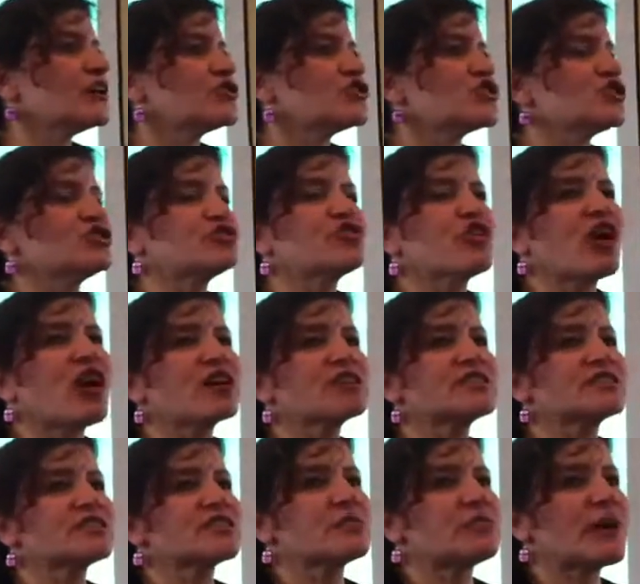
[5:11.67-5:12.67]
She
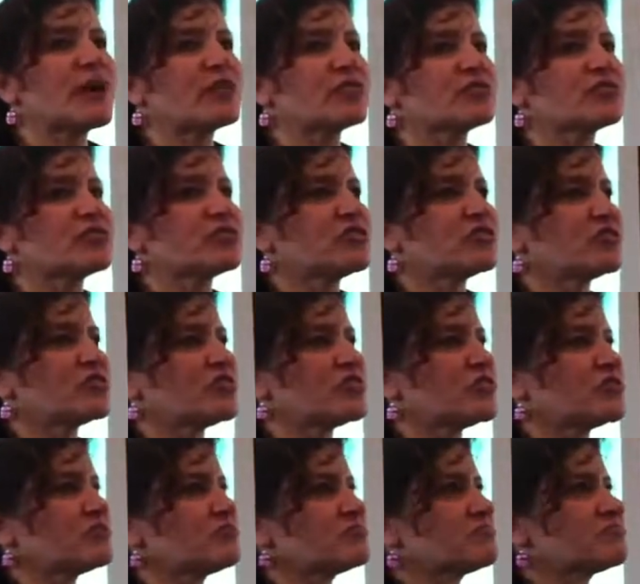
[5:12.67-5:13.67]
talks about
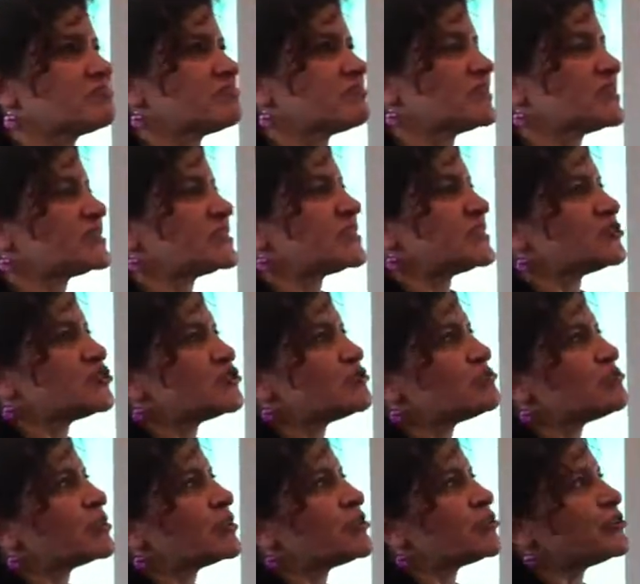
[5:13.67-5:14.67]
this
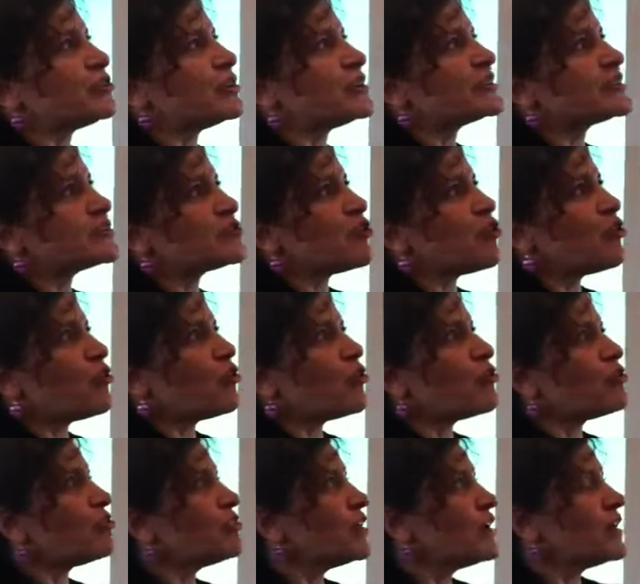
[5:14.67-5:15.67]
issue, whether this
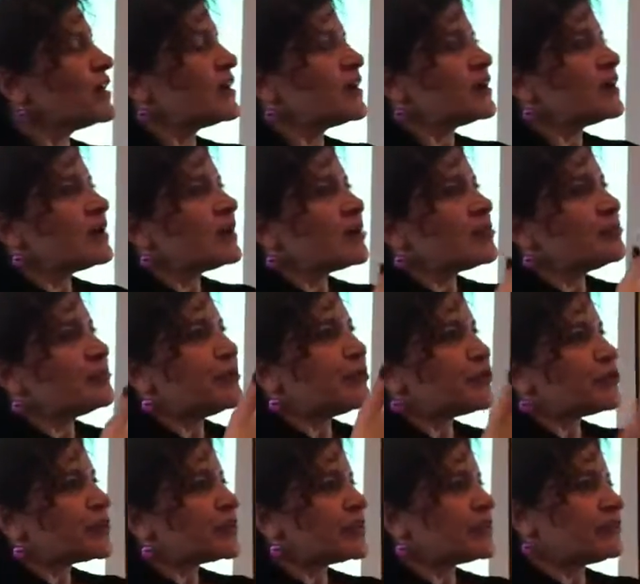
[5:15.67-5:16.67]
whole
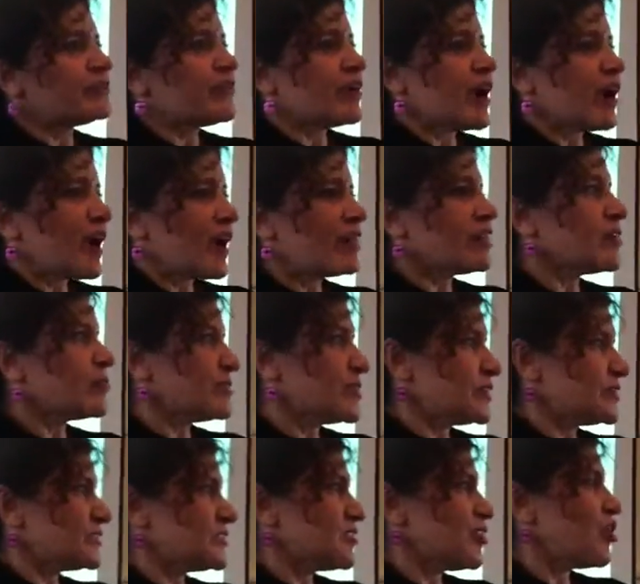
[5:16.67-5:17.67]
punitive
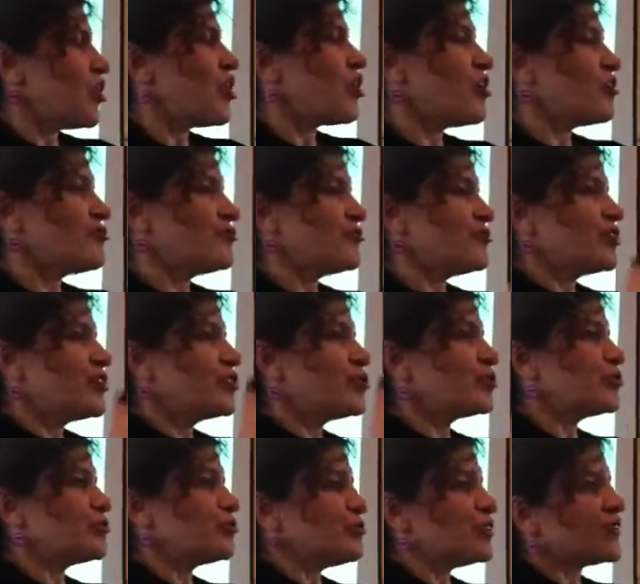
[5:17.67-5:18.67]
element of
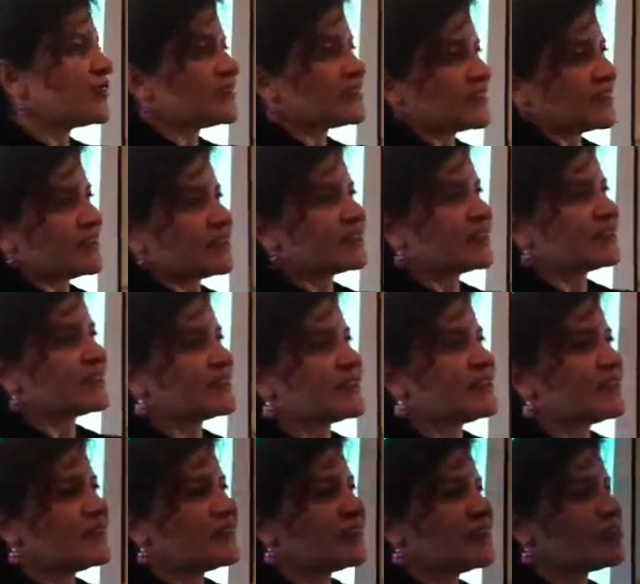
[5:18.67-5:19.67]
convicting
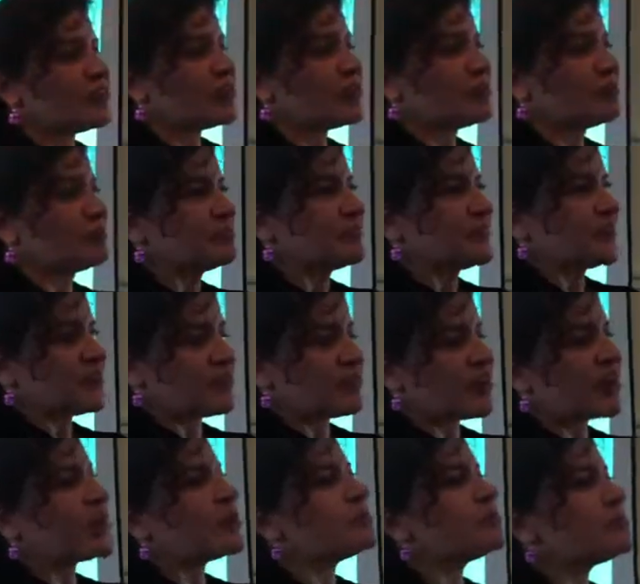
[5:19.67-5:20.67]

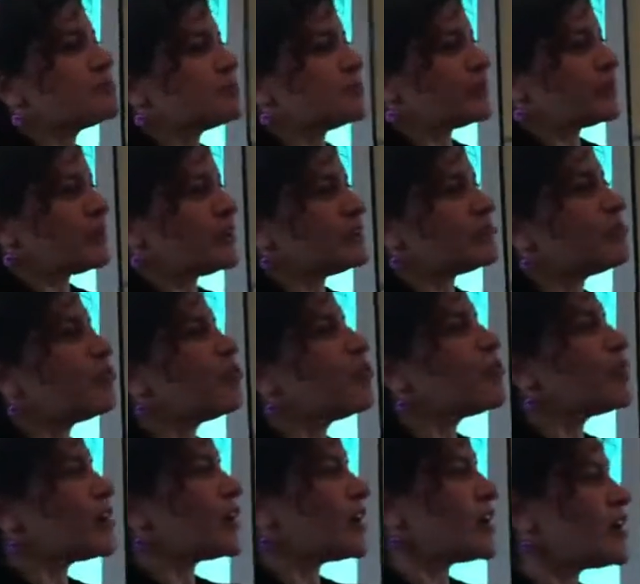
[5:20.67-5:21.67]
rape in
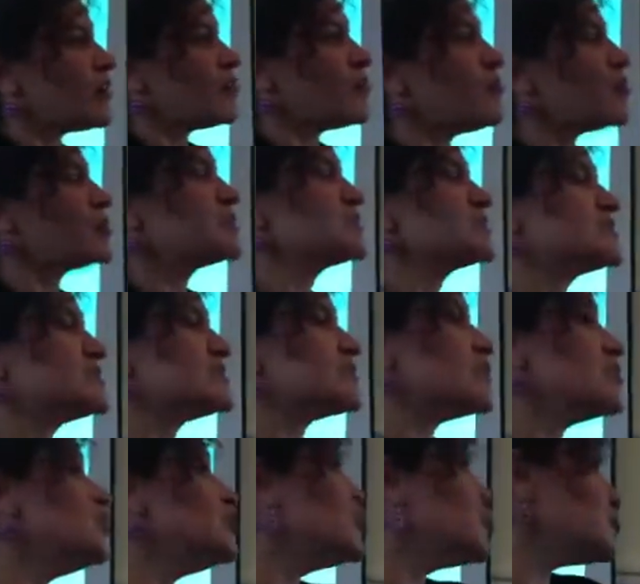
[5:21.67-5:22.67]
war was
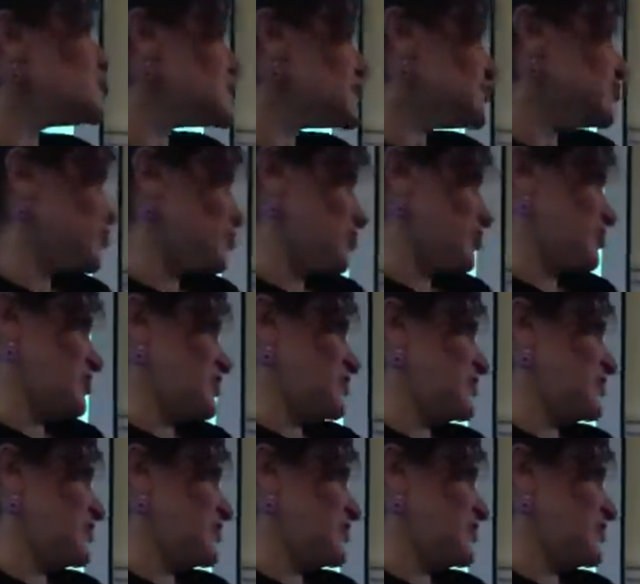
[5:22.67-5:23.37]
useful